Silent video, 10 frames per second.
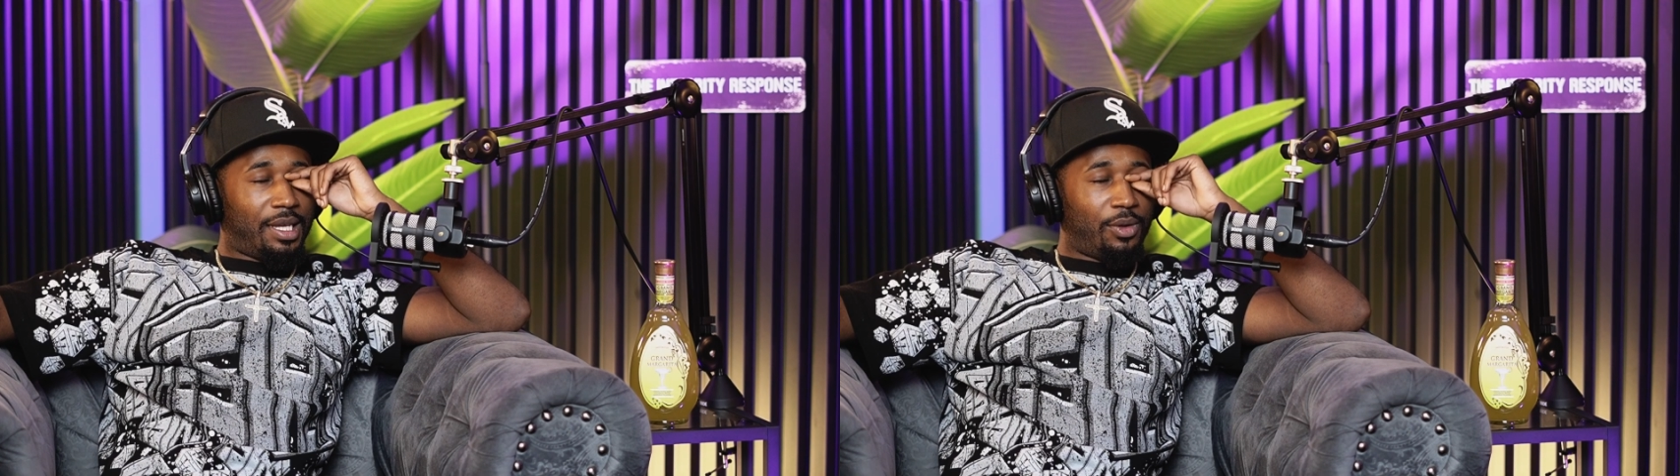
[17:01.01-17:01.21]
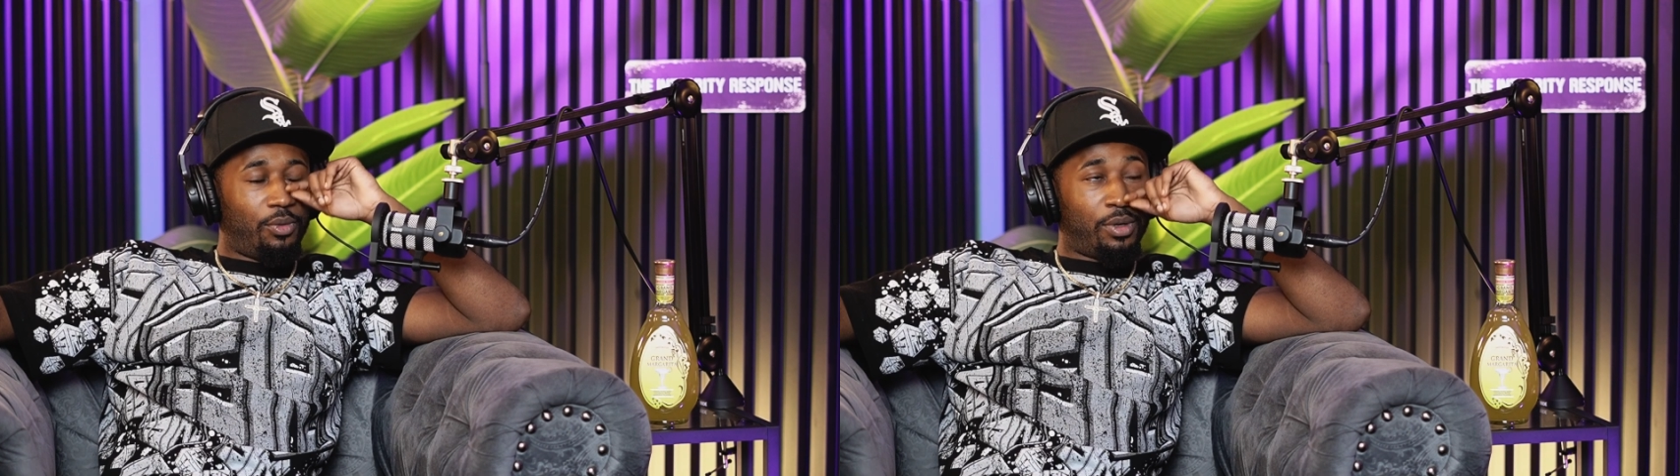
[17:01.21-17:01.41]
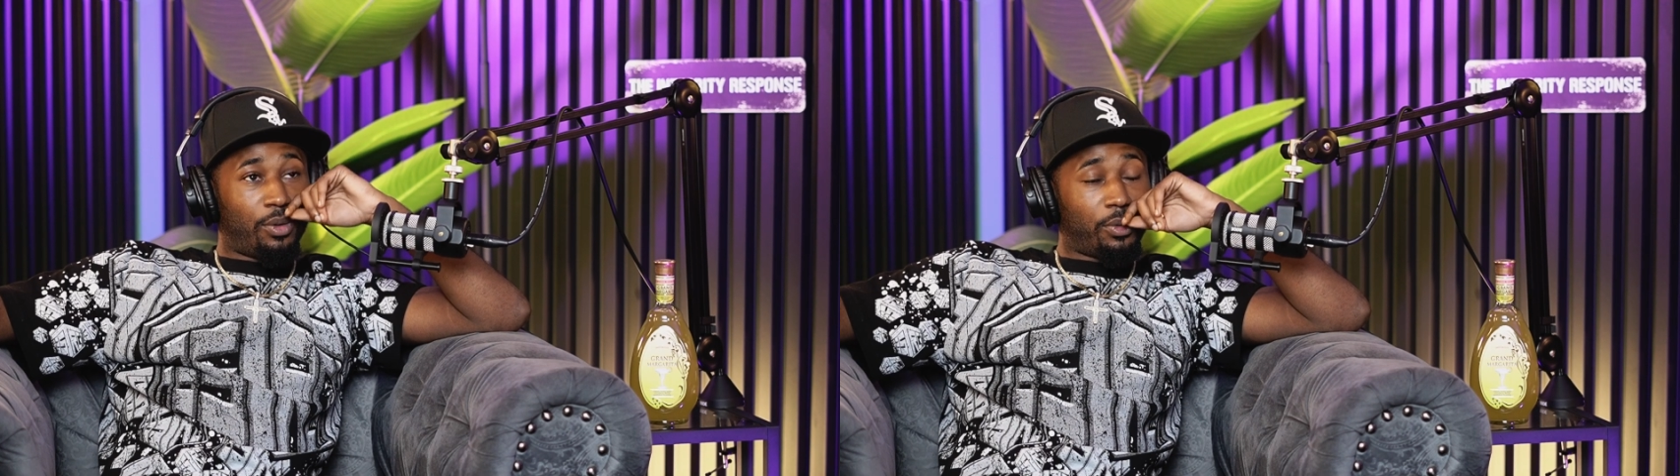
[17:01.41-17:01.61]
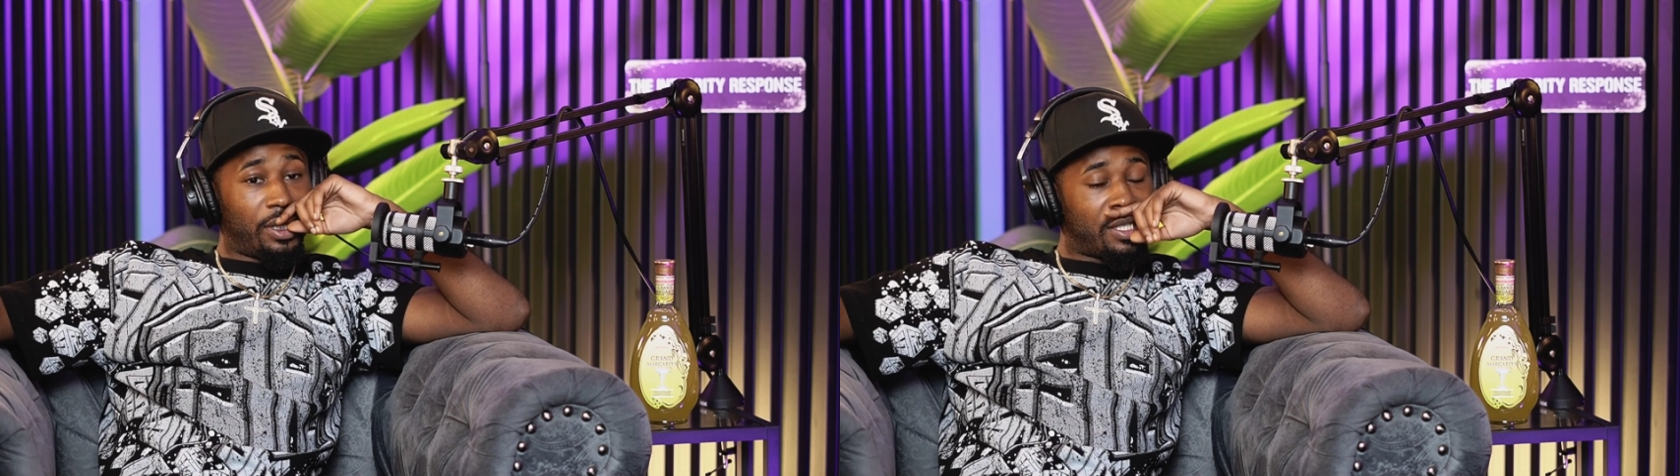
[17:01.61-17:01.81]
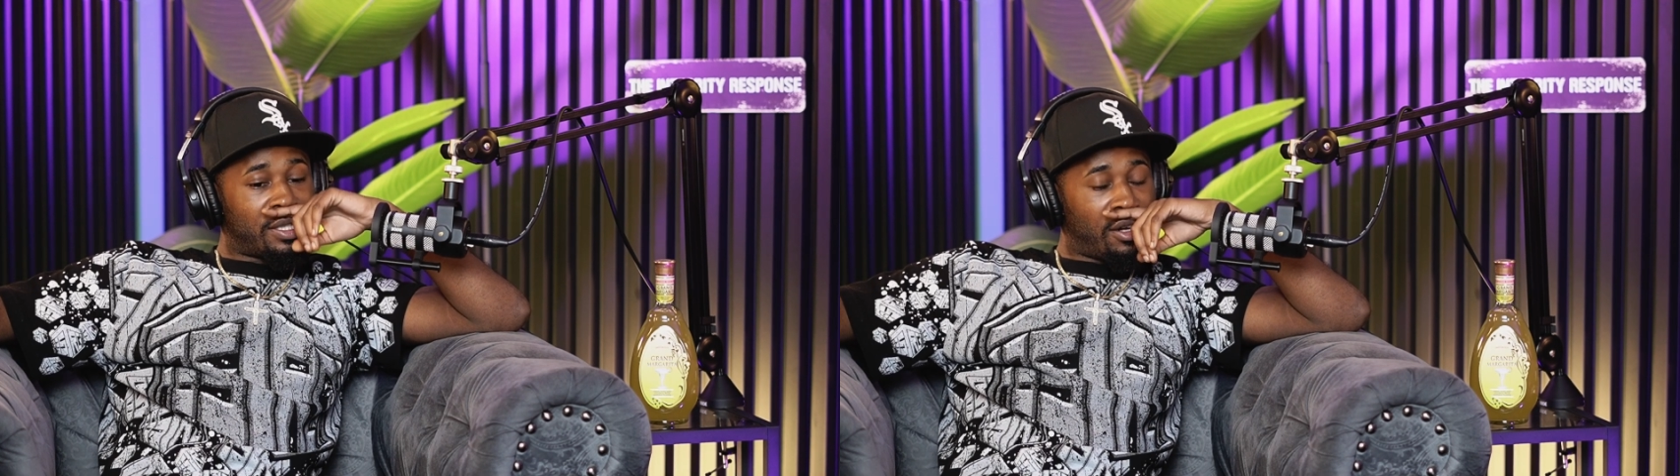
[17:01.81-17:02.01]
what
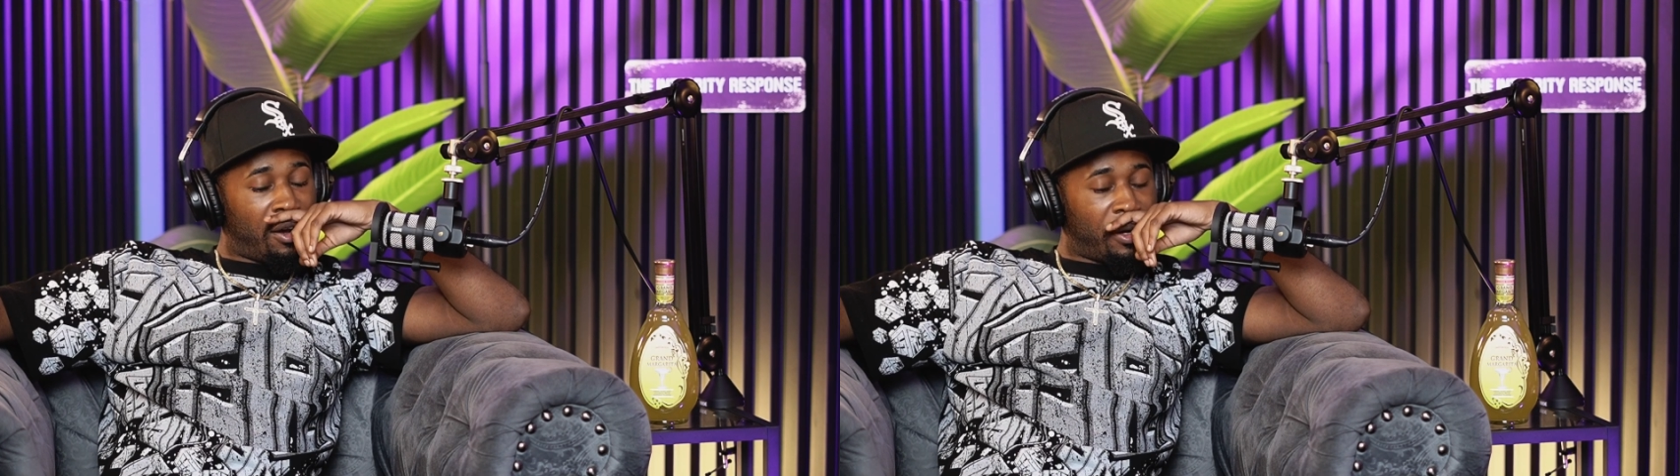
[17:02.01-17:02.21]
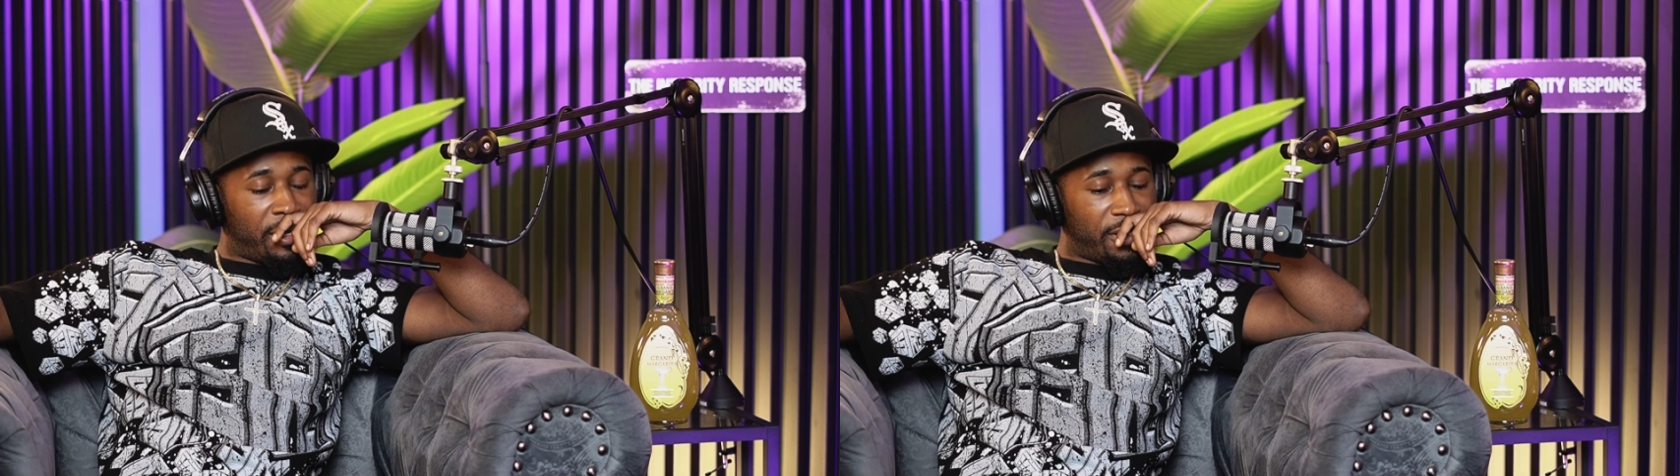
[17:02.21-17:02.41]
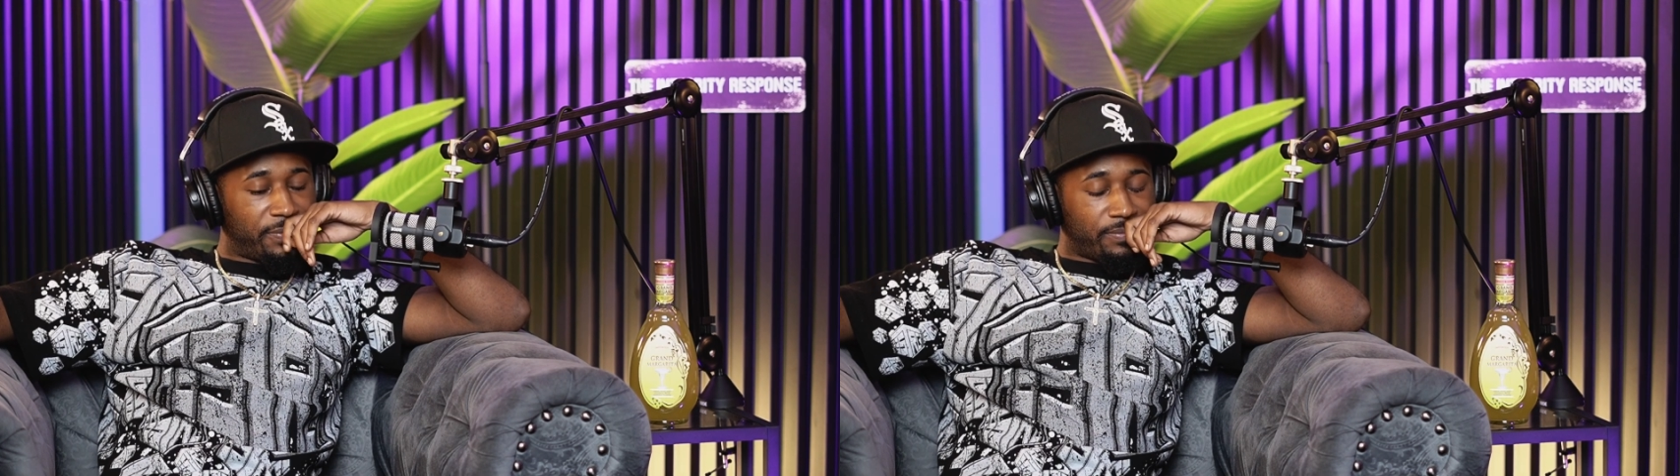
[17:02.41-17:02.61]
really started it,